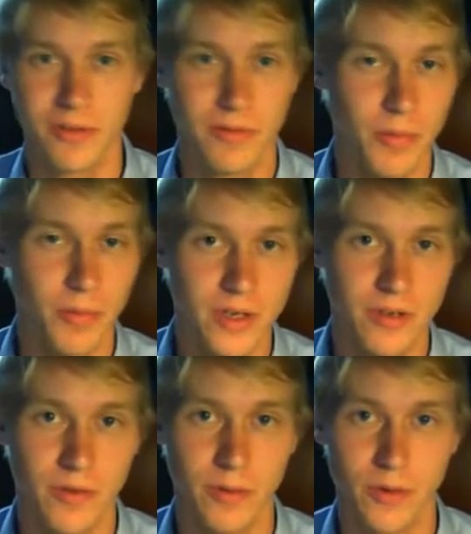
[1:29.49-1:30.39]
From the
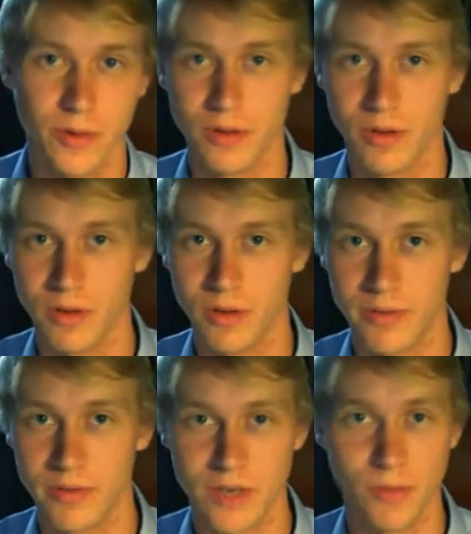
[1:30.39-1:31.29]
interview you'll
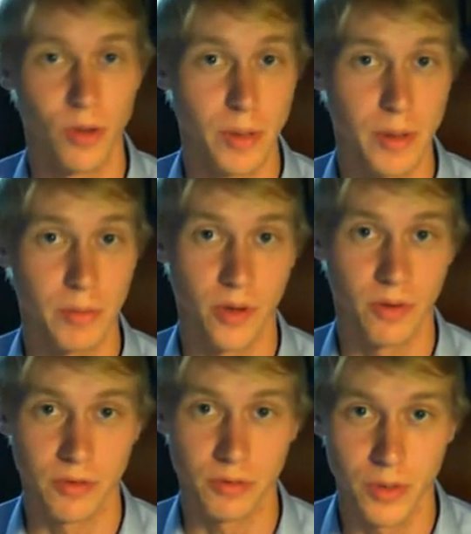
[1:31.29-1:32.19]
have seen what other people in the
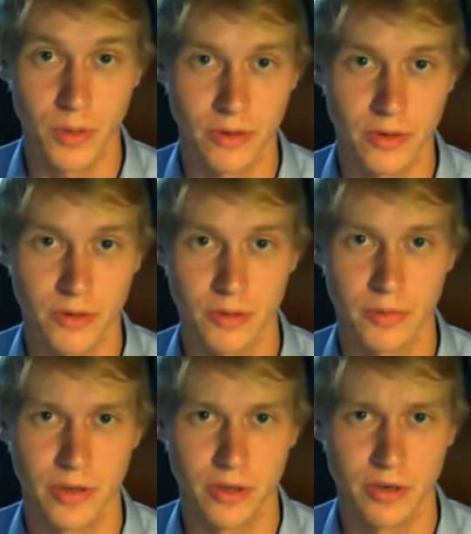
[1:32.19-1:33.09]
office were wearing, so you'll
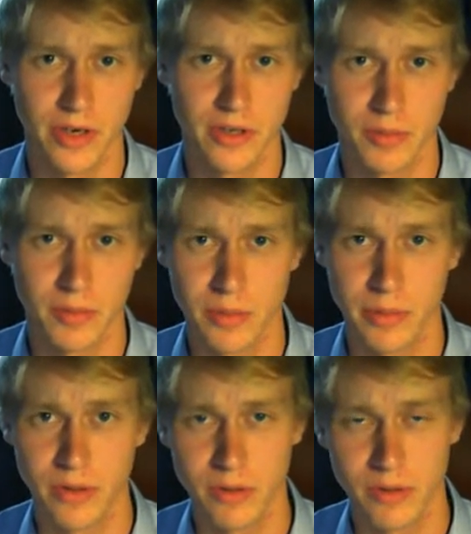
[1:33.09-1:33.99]
be able to dress
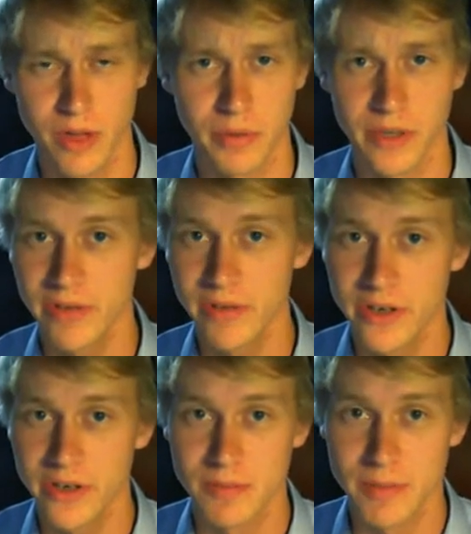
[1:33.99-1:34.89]
appropriately to that, but it never
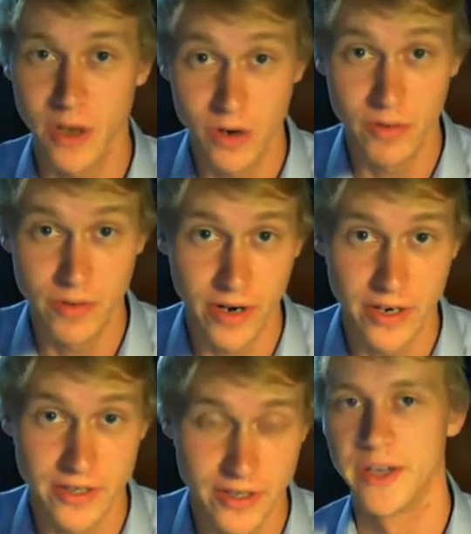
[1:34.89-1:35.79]
hurts to be
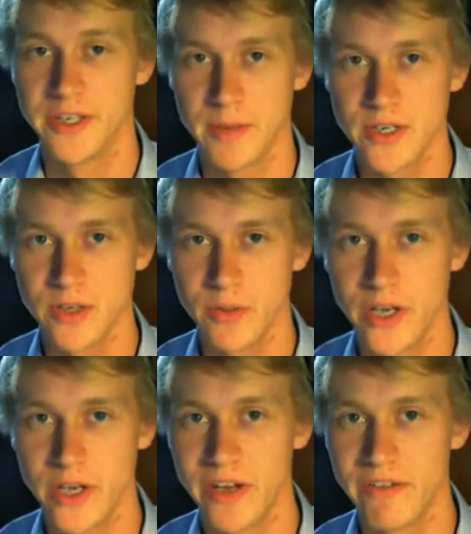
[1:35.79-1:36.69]
overdressed, especially
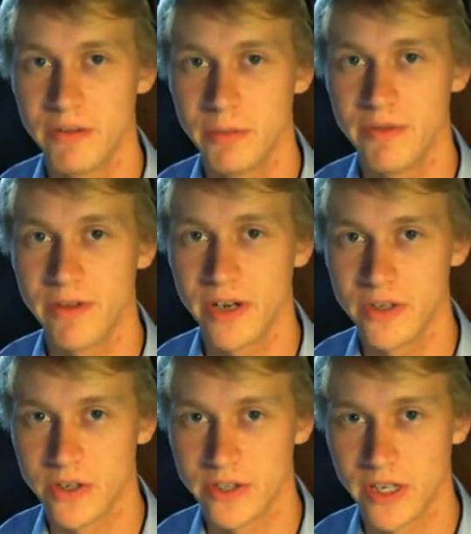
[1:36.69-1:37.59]
when you inevitably find
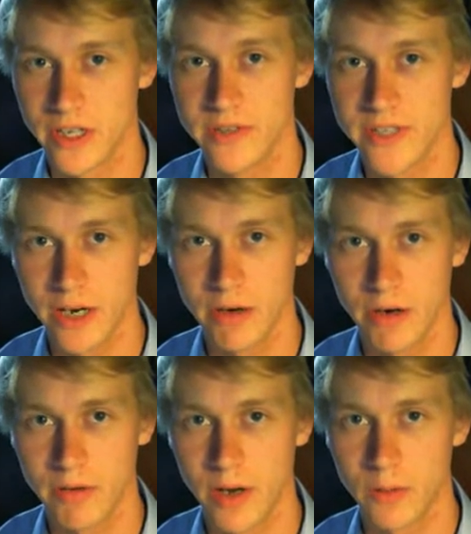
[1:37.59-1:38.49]
yourself staggering
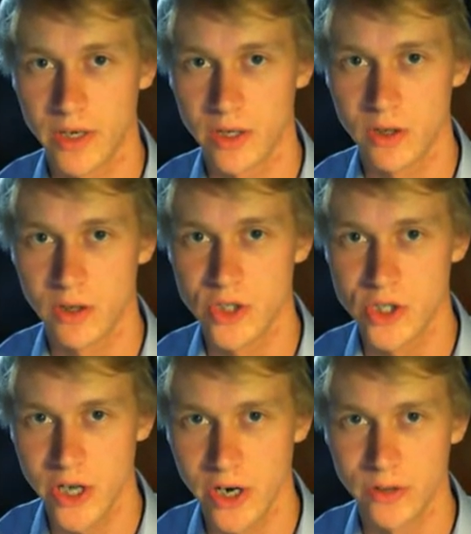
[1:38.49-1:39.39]
around like a lost
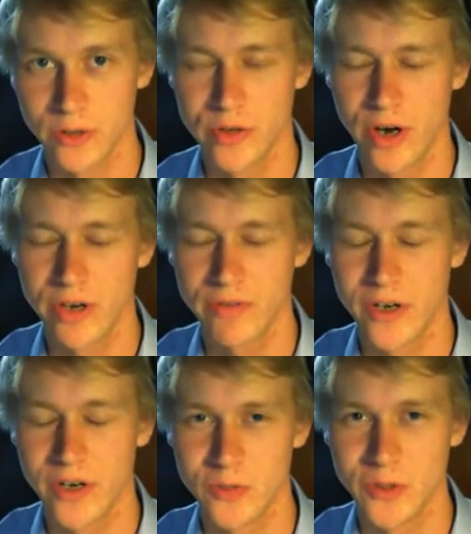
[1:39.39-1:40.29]
child trying to
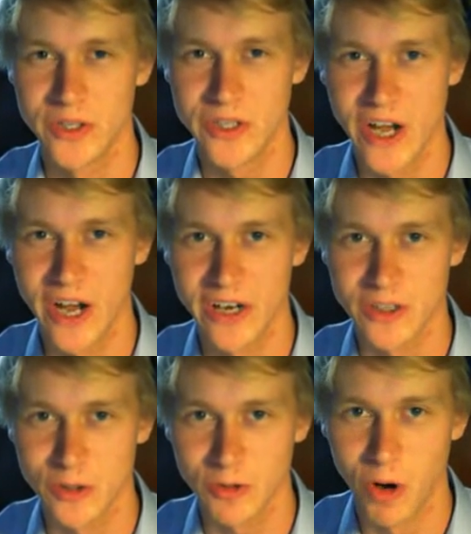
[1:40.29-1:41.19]
find somewhere dark
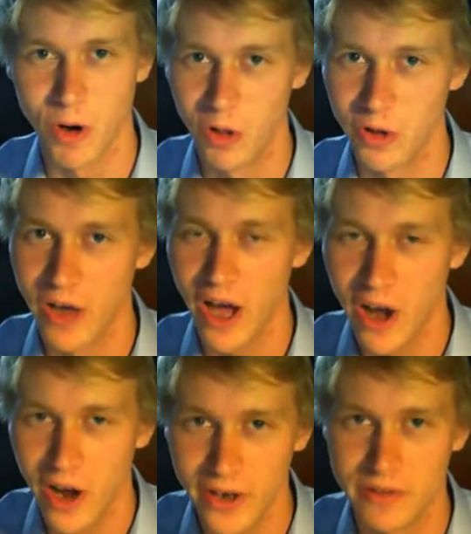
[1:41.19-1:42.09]
to crawl and
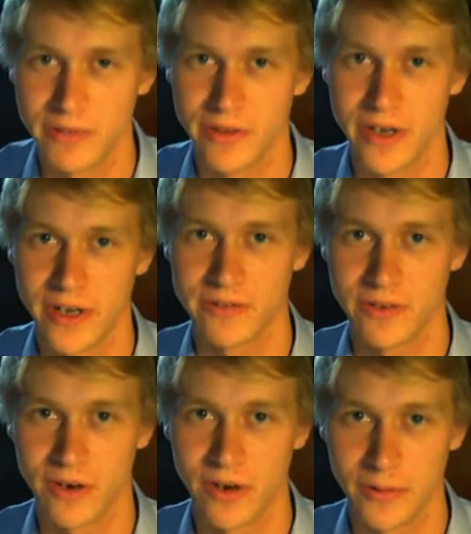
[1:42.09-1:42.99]
hide for the next
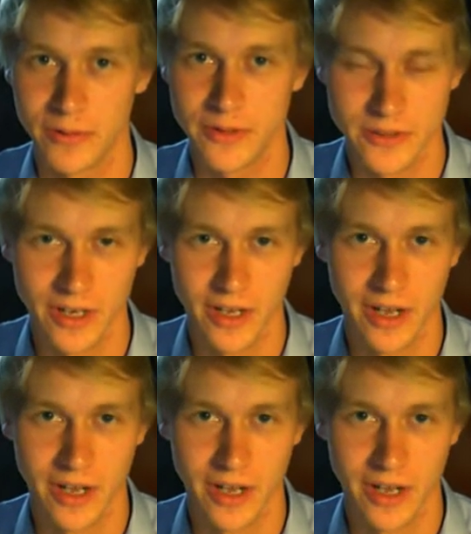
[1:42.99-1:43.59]
4 hours.